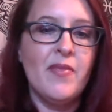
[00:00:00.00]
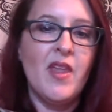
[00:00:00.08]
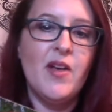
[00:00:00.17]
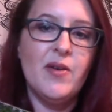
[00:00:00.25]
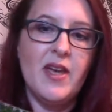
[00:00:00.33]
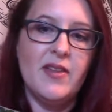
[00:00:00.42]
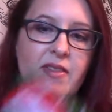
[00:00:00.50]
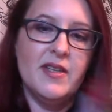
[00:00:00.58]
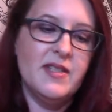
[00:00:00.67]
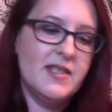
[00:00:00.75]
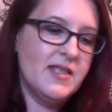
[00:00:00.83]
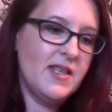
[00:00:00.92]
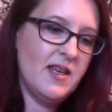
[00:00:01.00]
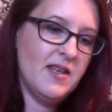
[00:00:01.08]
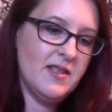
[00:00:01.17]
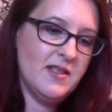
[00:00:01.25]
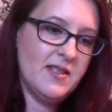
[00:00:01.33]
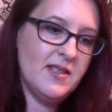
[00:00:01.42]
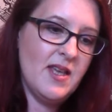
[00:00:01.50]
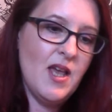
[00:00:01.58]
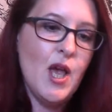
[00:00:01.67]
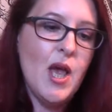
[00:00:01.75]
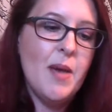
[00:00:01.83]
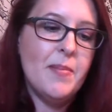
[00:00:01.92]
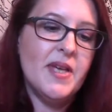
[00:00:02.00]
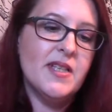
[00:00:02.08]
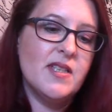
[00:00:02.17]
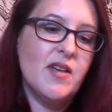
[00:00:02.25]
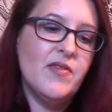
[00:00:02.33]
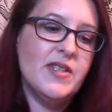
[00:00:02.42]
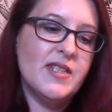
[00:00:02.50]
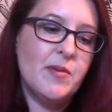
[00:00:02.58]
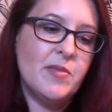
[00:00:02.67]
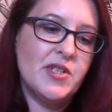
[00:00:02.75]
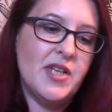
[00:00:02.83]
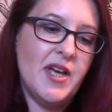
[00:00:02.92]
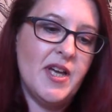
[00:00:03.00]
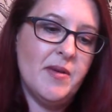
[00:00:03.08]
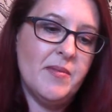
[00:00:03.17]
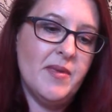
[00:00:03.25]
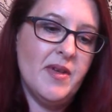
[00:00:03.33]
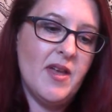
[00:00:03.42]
Okay, this says Peace, Love, and Summertime.